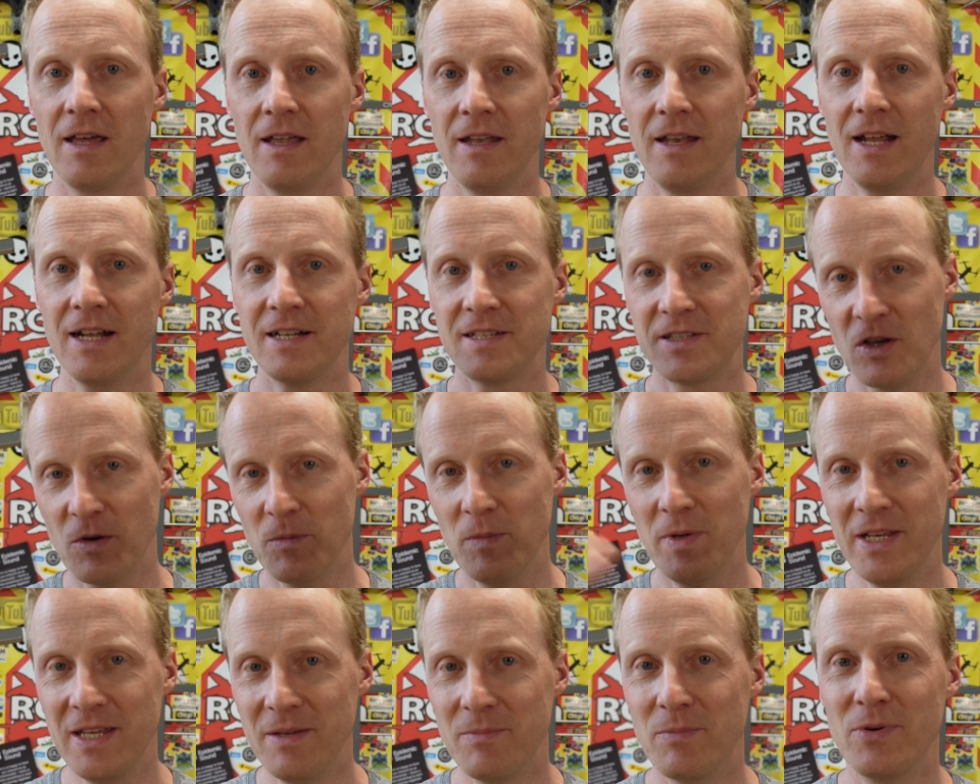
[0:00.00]
There are so
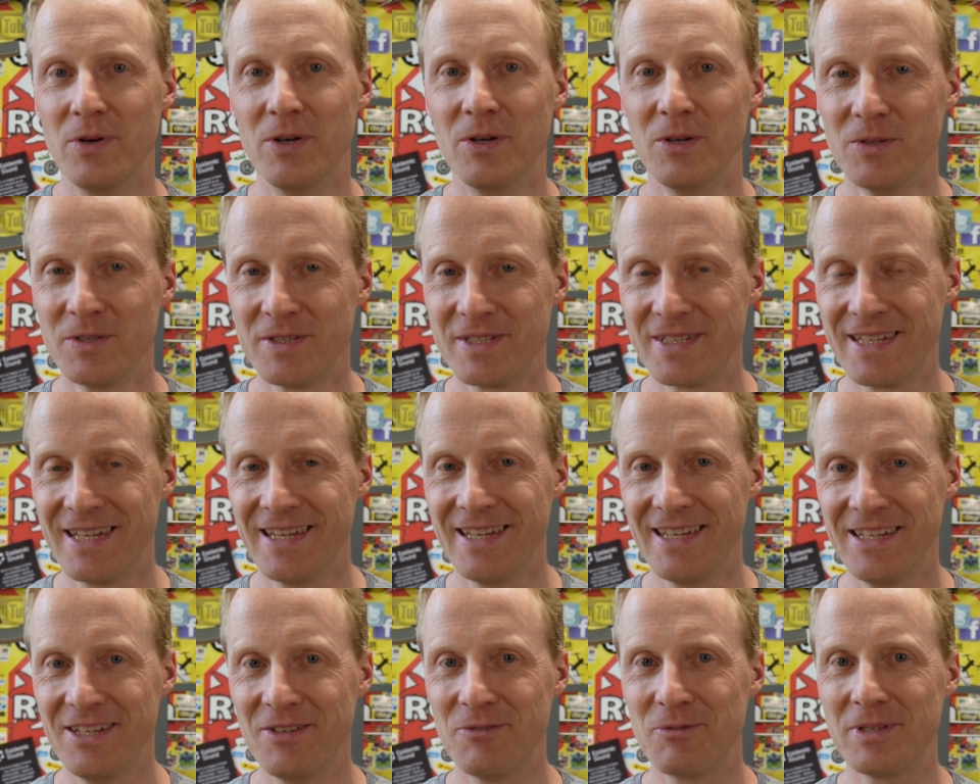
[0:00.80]
many pros,
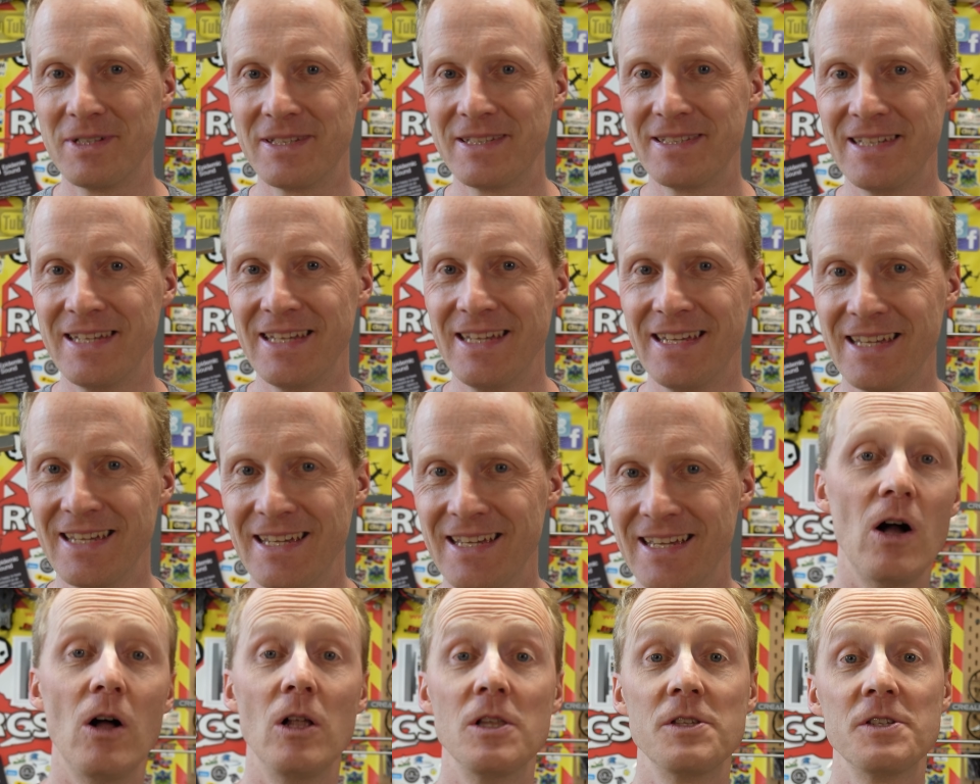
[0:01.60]
you will see.
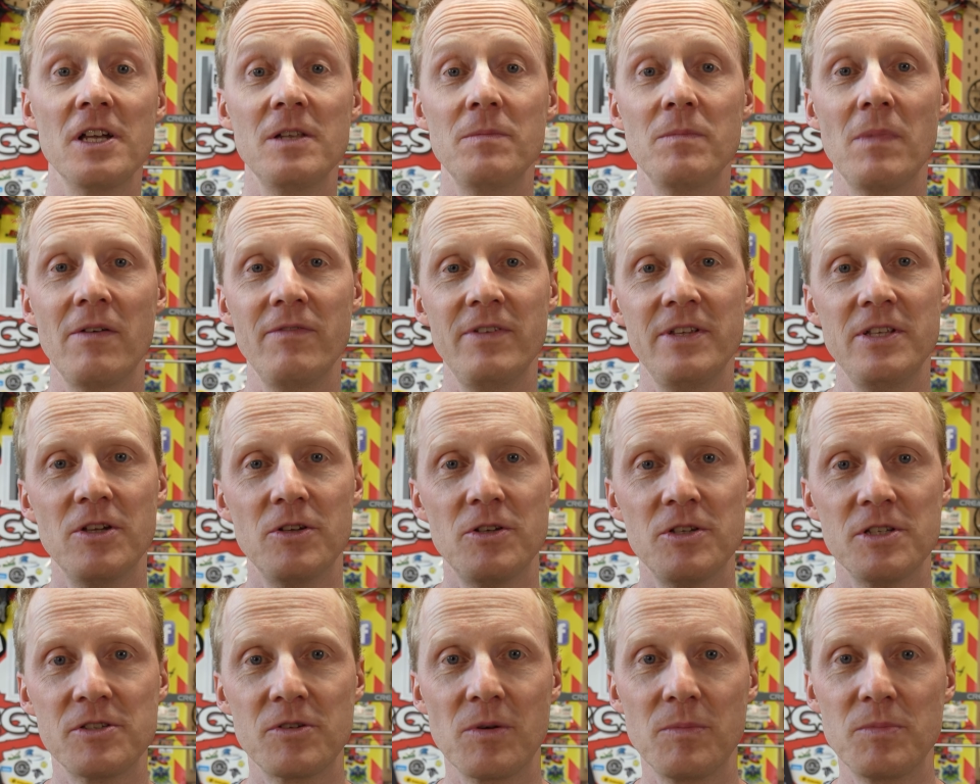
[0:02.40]
Also in my video
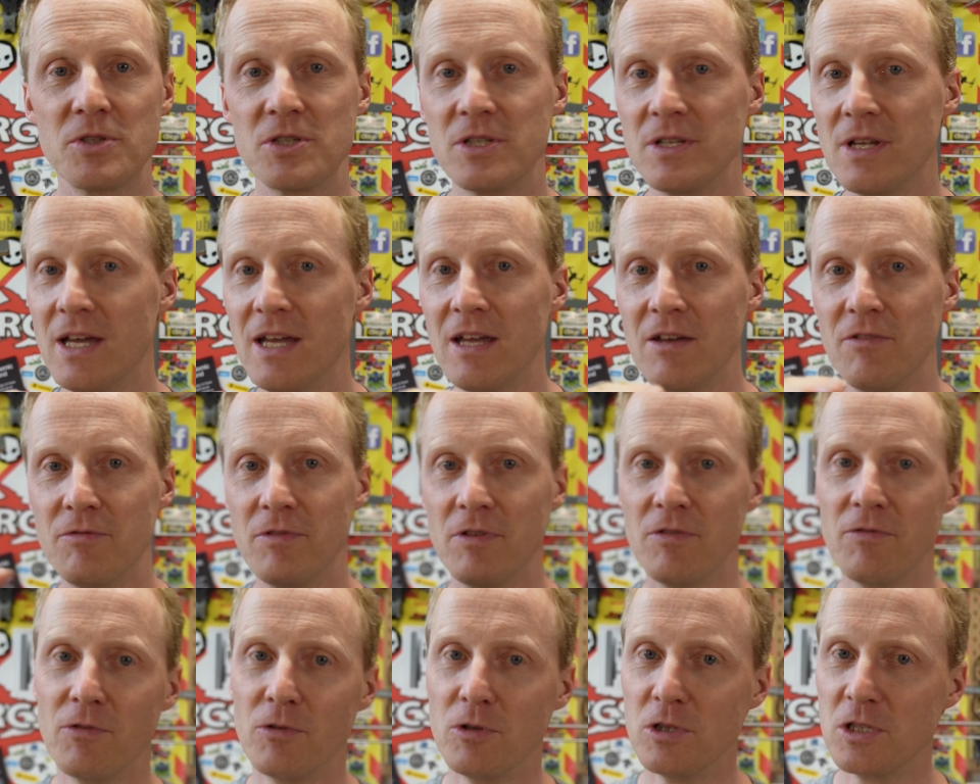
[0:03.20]
description I have
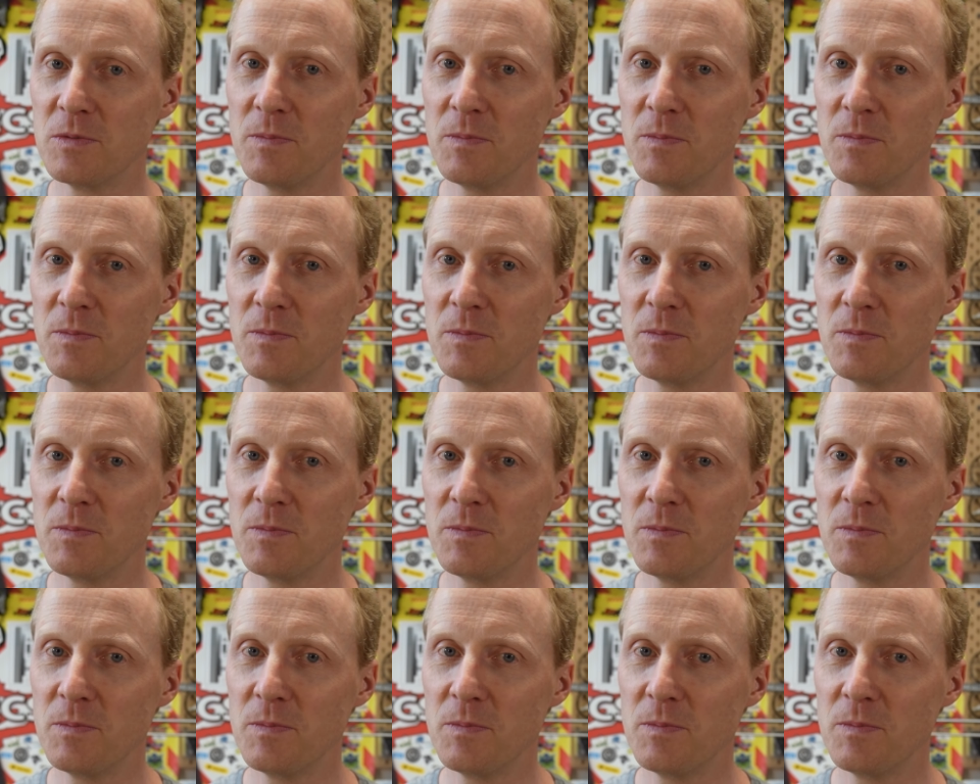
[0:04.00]
the full